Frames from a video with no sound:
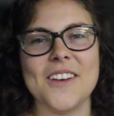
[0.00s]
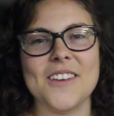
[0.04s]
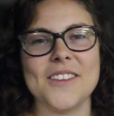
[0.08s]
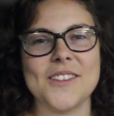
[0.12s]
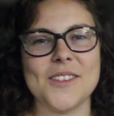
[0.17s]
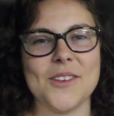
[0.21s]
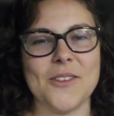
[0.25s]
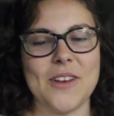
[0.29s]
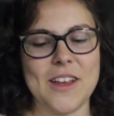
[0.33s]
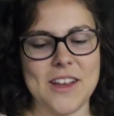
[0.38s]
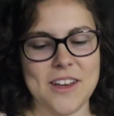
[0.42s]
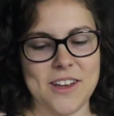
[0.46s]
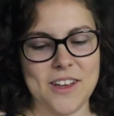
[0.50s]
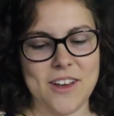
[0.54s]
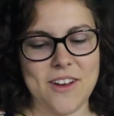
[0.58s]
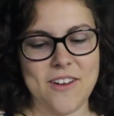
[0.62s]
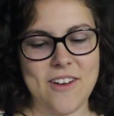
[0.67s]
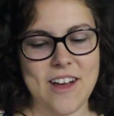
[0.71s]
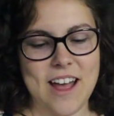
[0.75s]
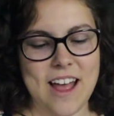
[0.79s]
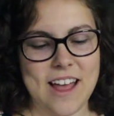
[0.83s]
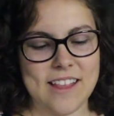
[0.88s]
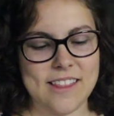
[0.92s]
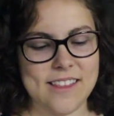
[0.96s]
So
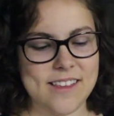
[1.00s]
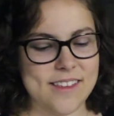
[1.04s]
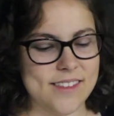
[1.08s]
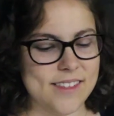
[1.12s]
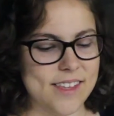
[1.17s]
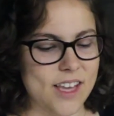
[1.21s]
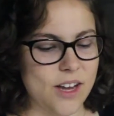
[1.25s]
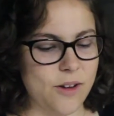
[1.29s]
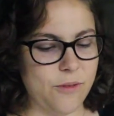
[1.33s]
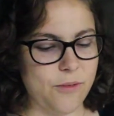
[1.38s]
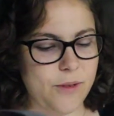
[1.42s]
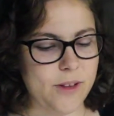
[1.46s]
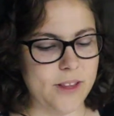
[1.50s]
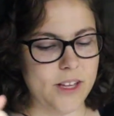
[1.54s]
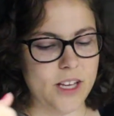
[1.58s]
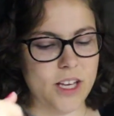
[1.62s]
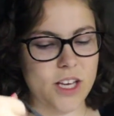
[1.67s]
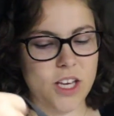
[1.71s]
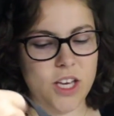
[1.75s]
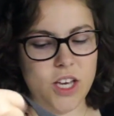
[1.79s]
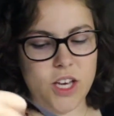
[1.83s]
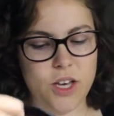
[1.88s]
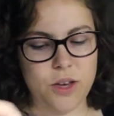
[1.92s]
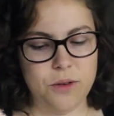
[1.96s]
Indigo had these like really
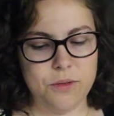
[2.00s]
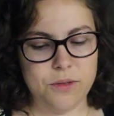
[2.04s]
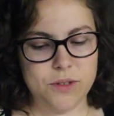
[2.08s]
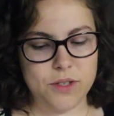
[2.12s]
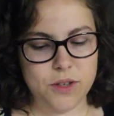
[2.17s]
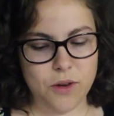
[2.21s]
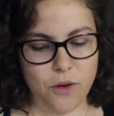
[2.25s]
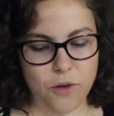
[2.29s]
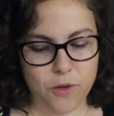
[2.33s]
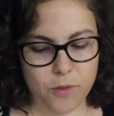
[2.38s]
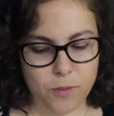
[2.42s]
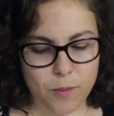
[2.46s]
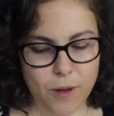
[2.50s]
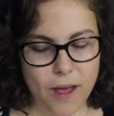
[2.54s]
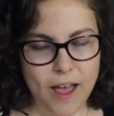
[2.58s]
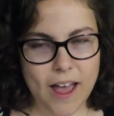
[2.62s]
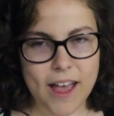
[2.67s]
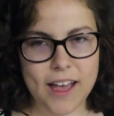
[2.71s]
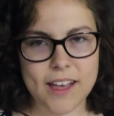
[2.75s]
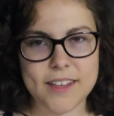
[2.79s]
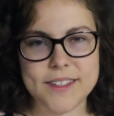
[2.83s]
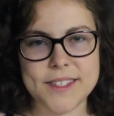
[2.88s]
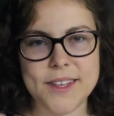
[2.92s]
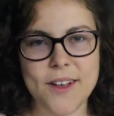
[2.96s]
cute tote
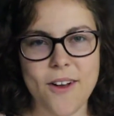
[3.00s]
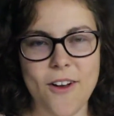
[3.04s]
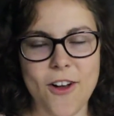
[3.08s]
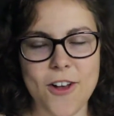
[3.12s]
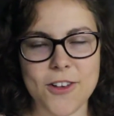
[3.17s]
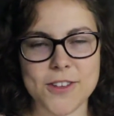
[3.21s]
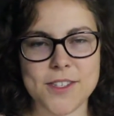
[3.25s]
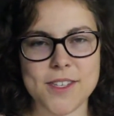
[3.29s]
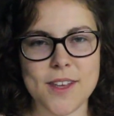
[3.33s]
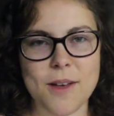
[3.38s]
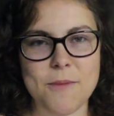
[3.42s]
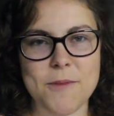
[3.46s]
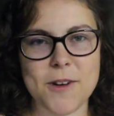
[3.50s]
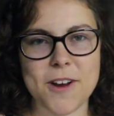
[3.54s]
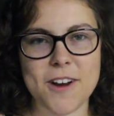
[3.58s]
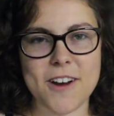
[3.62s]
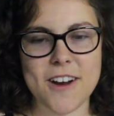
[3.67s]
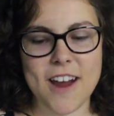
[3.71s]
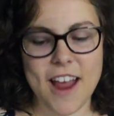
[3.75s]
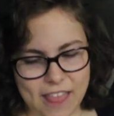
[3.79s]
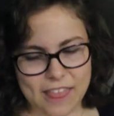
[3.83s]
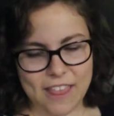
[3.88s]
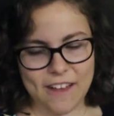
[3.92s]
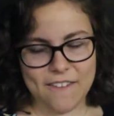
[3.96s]
bags all
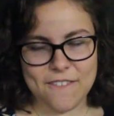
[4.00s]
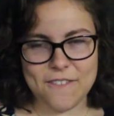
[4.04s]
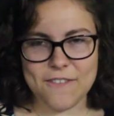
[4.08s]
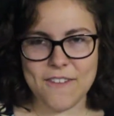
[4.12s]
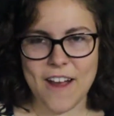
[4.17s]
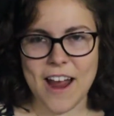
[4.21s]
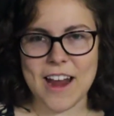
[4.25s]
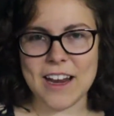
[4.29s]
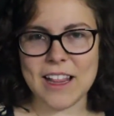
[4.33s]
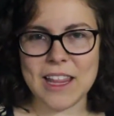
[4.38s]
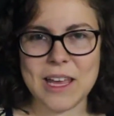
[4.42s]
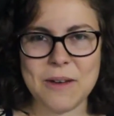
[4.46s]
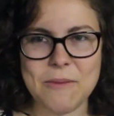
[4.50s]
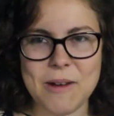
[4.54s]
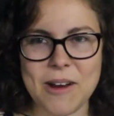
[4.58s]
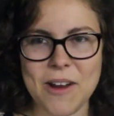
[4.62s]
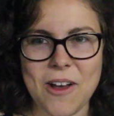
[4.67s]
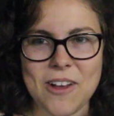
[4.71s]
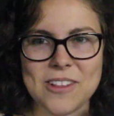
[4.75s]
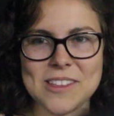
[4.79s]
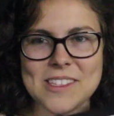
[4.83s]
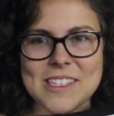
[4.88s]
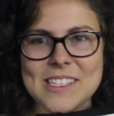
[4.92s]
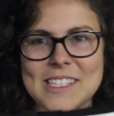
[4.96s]
summer and they finally went
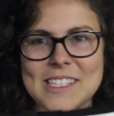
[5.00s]
on